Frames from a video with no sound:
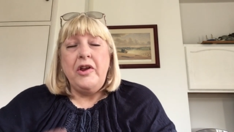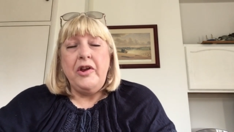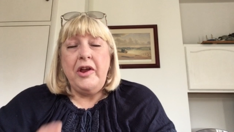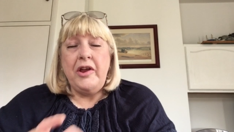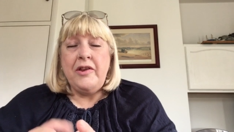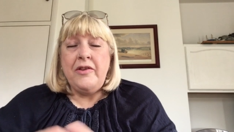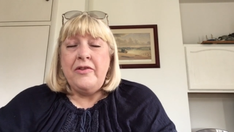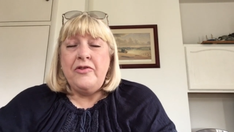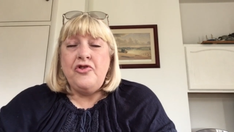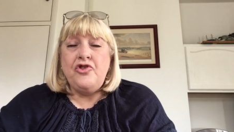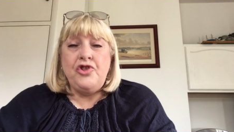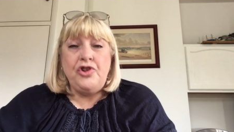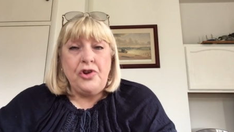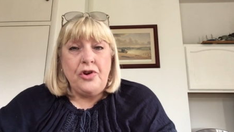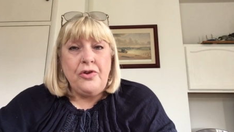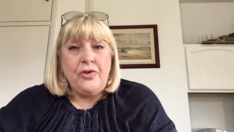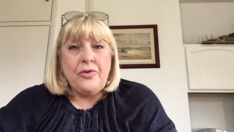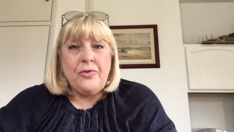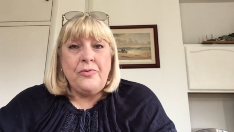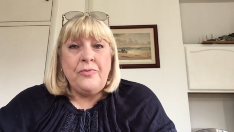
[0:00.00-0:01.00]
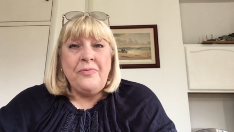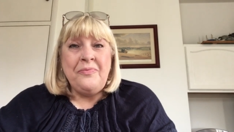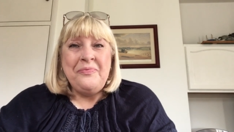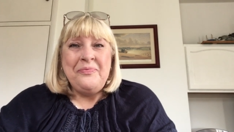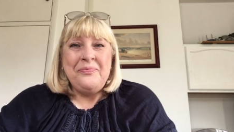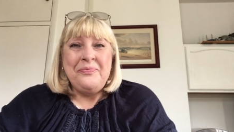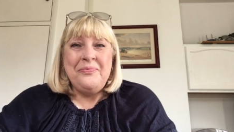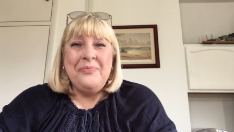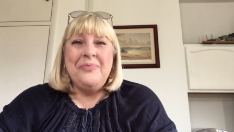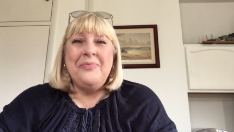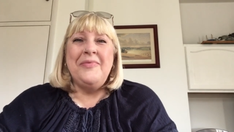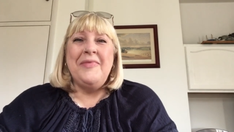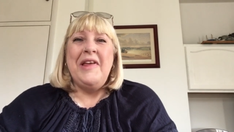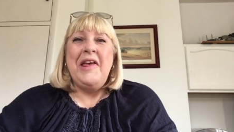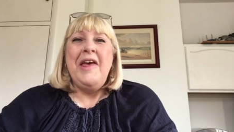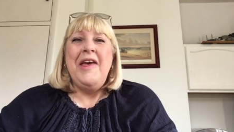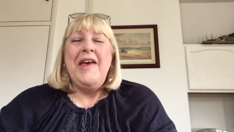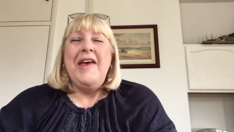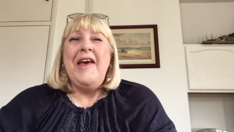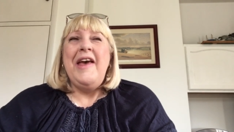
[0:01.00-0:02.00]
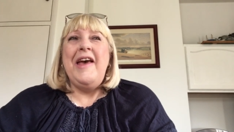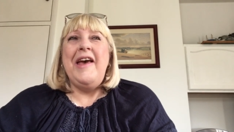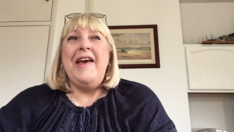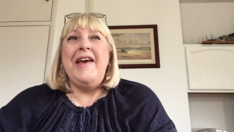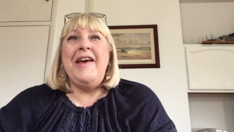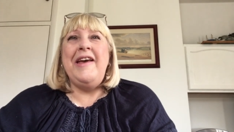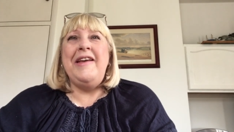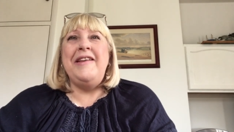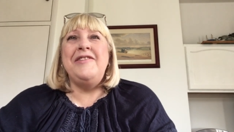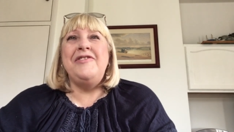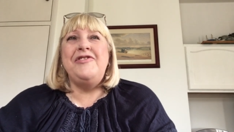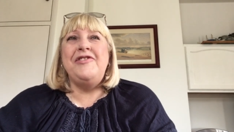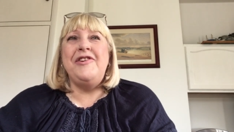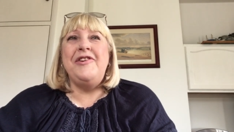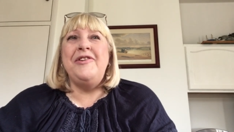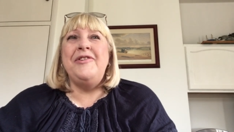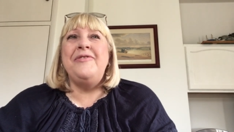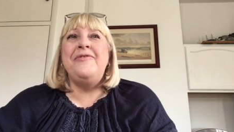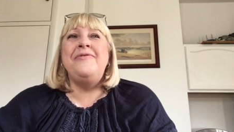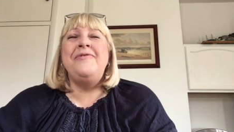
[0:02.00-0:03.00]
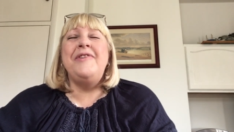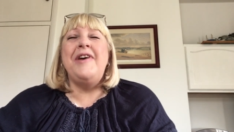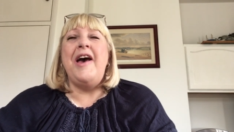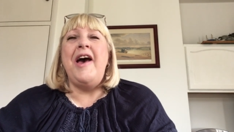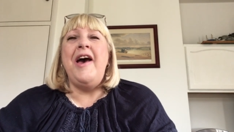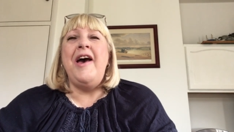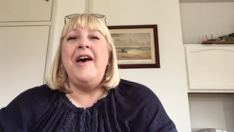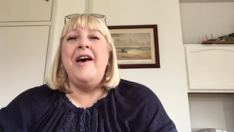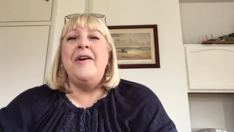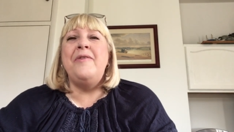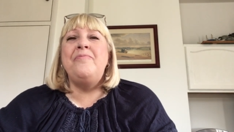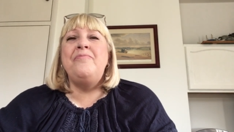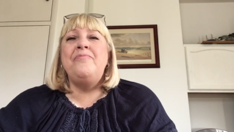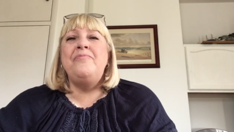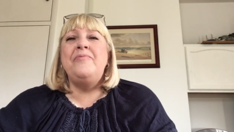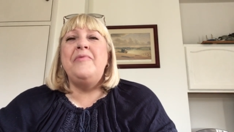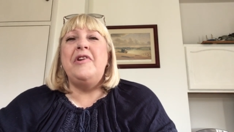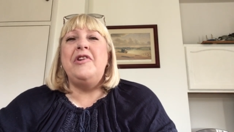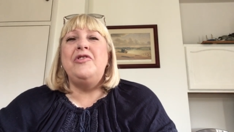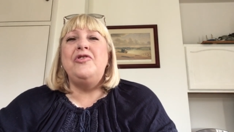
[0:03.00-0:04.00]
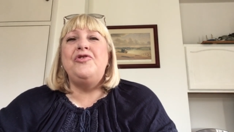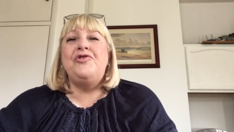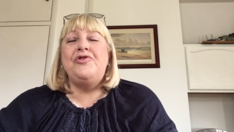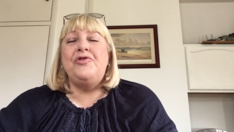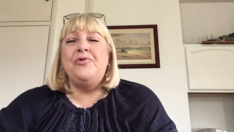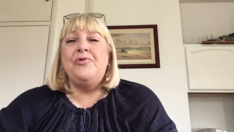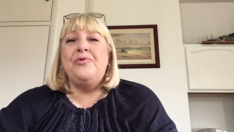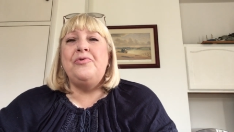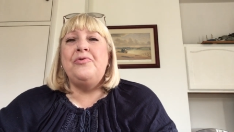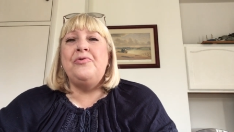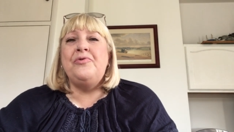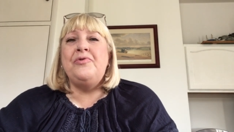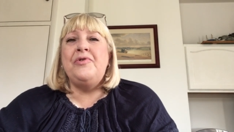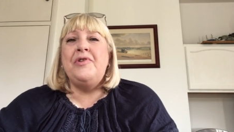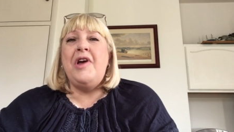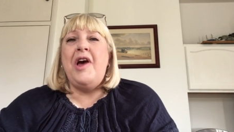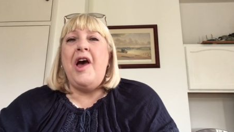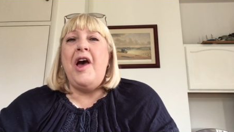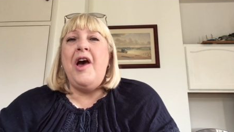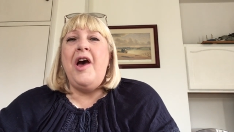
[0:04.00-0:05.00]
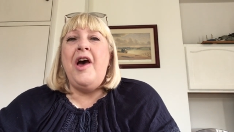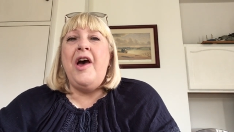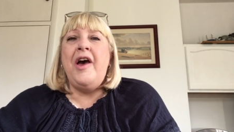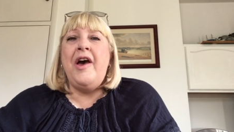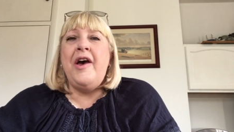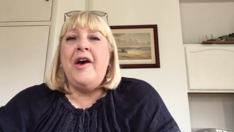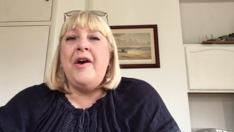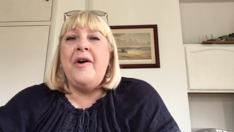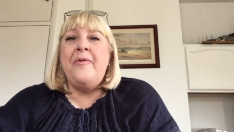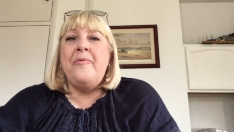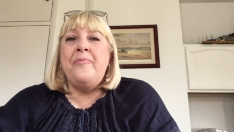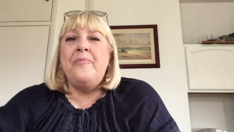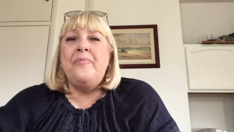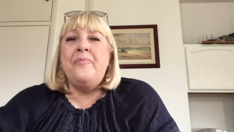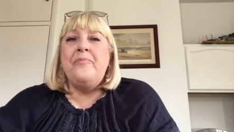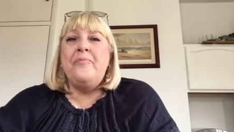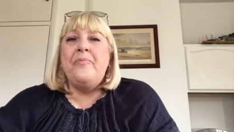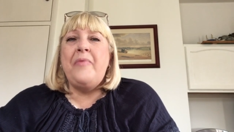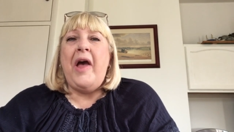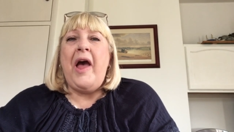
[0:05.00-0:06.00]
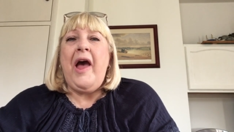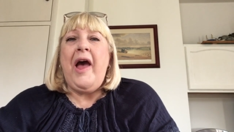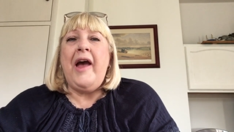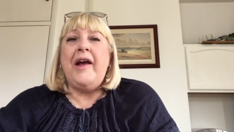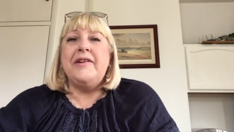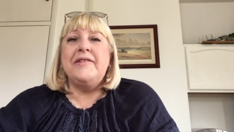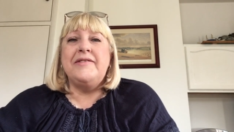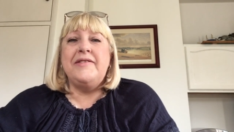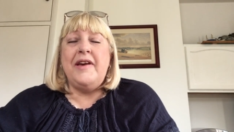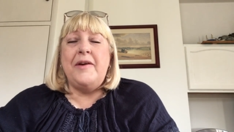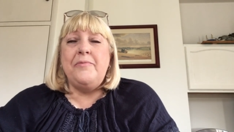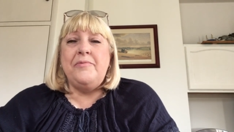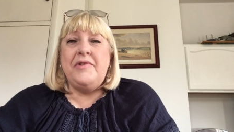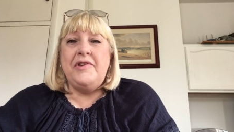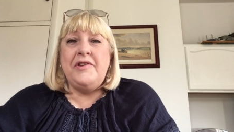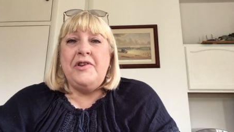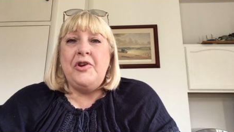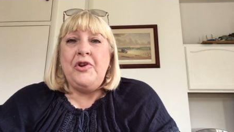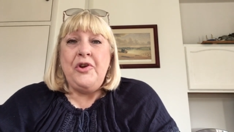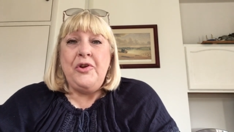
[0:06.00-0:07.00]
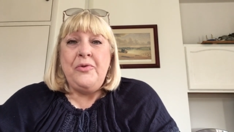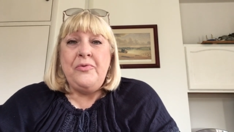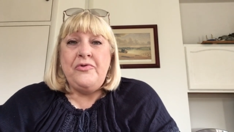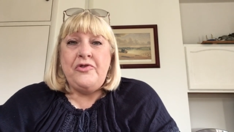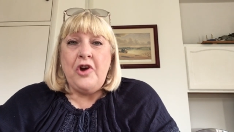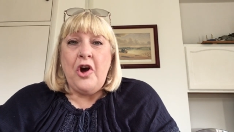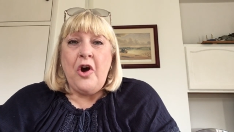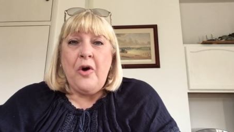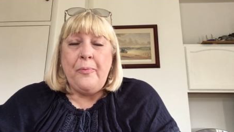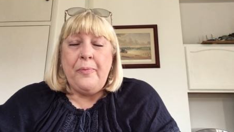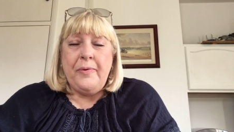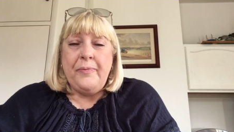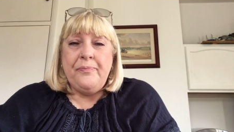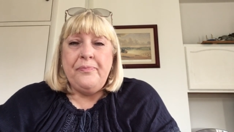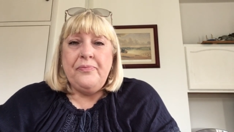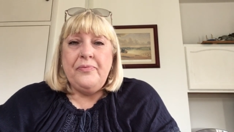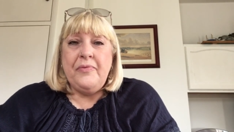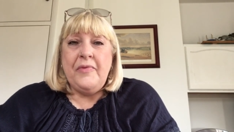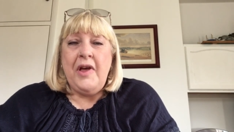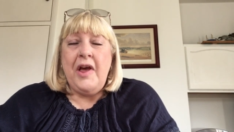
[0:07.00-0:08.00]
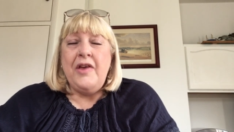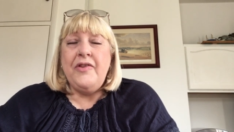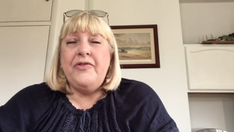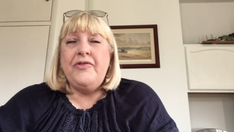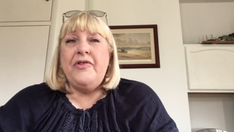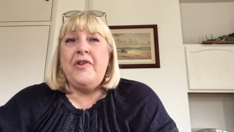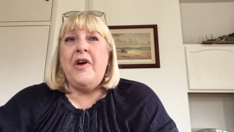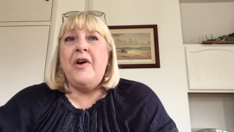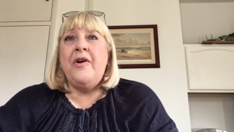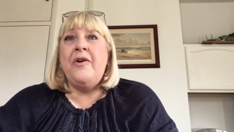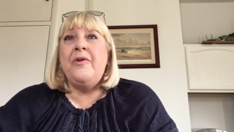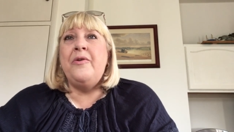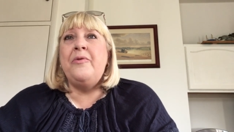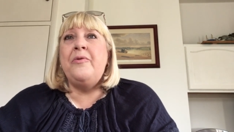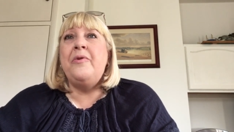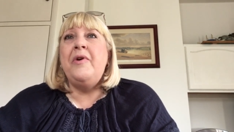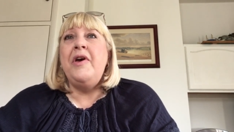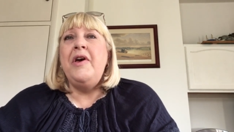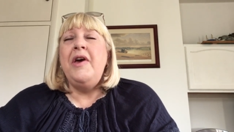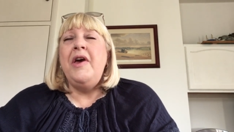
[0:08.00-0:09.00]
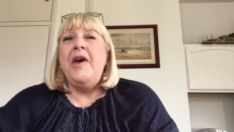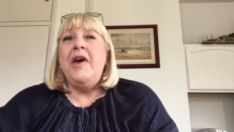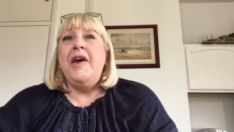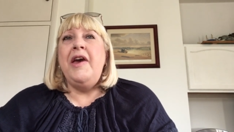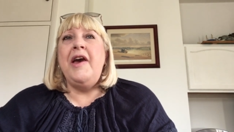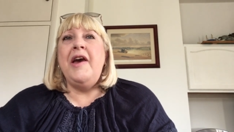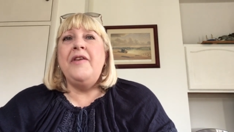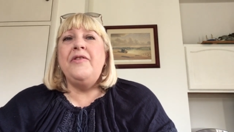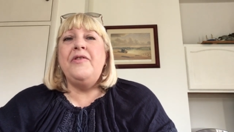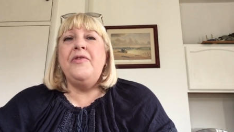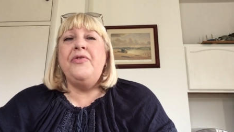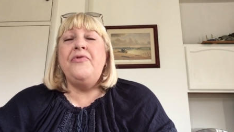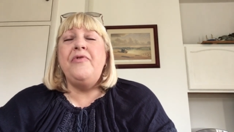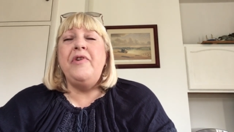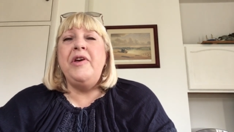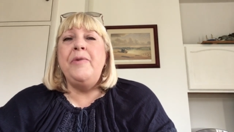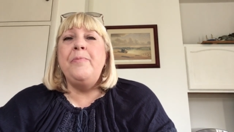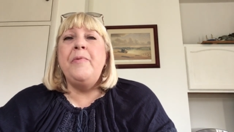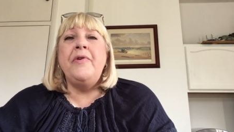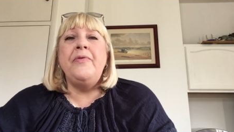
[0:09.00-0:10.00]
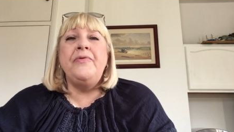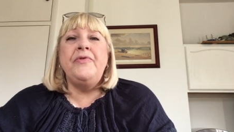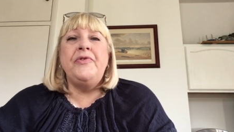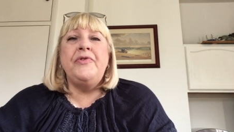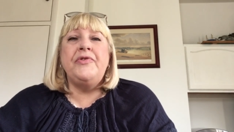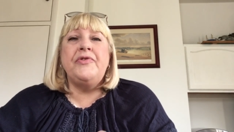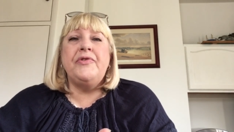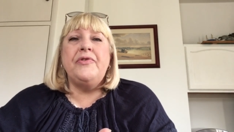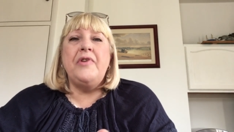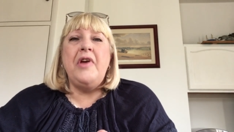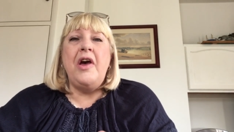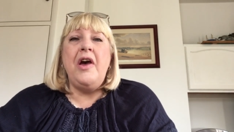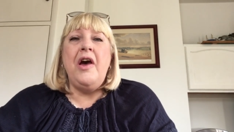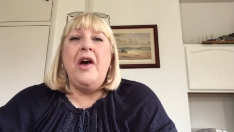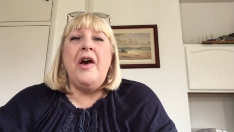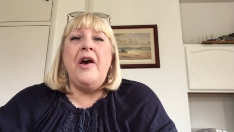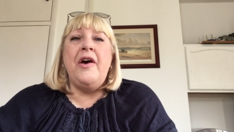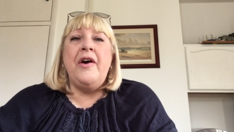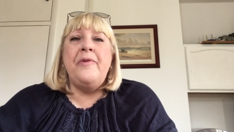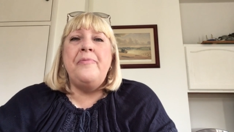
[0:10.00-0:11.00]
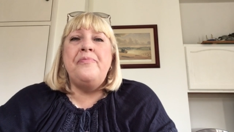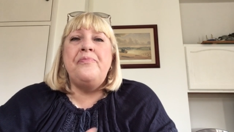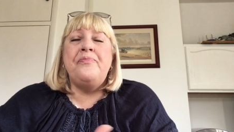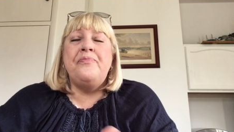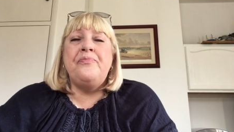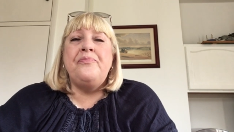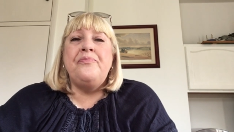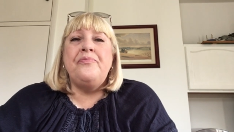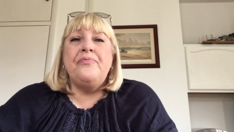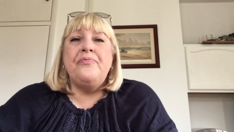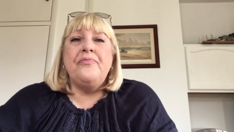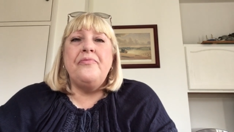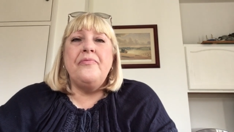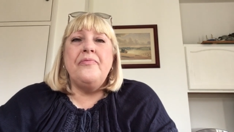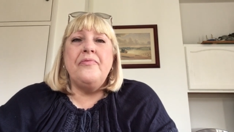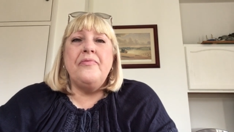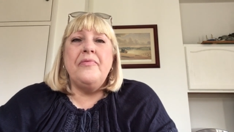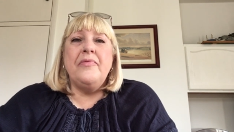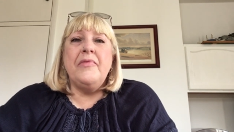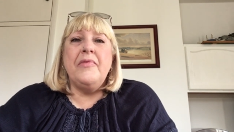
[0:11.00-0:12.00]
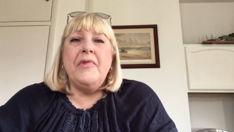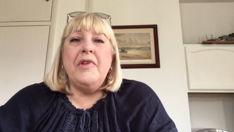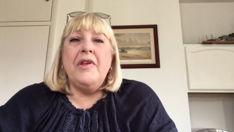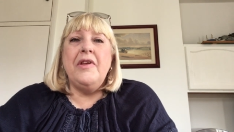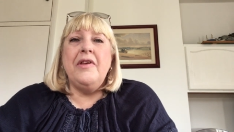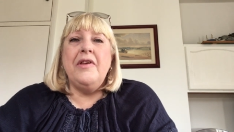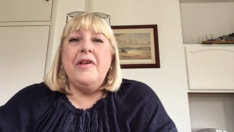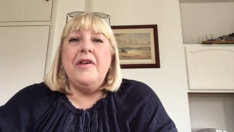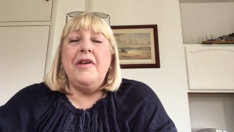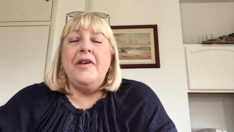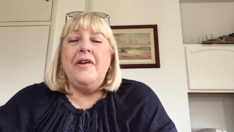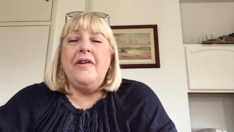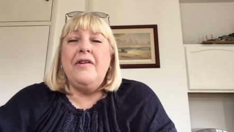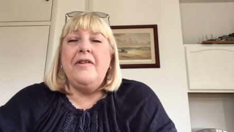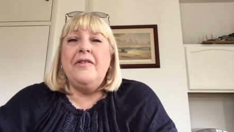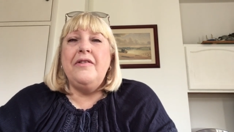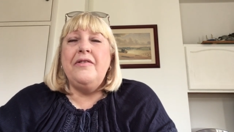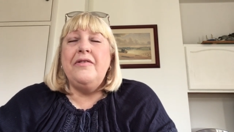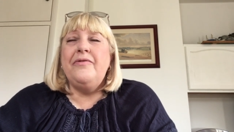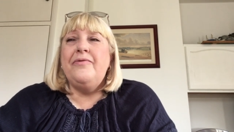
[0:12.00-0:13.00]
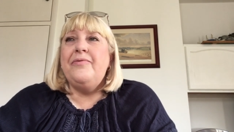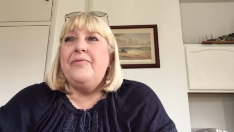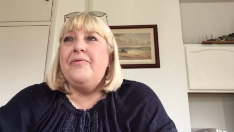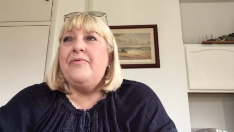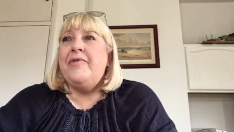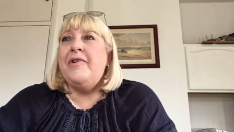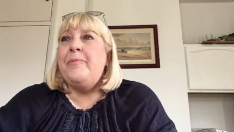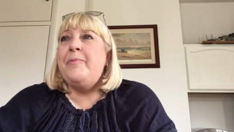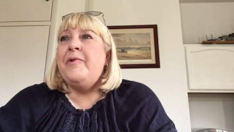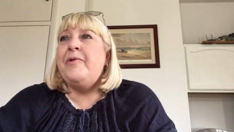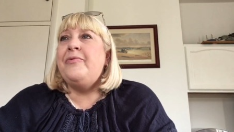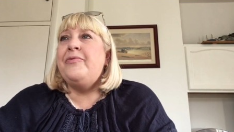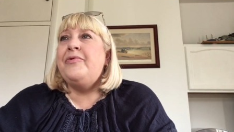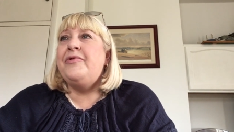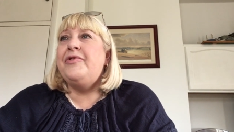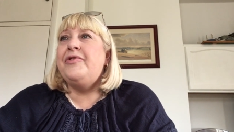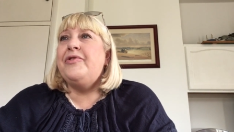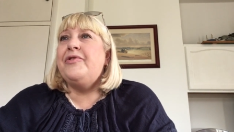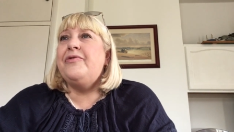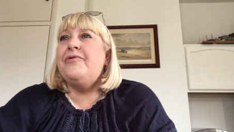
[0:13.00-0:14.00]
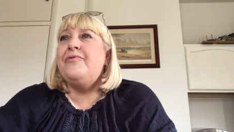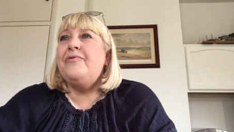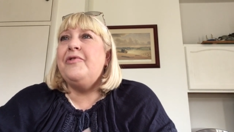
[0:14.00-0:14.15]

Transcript: in june in june um sean um accepted a new job so he had three months um uh, three months,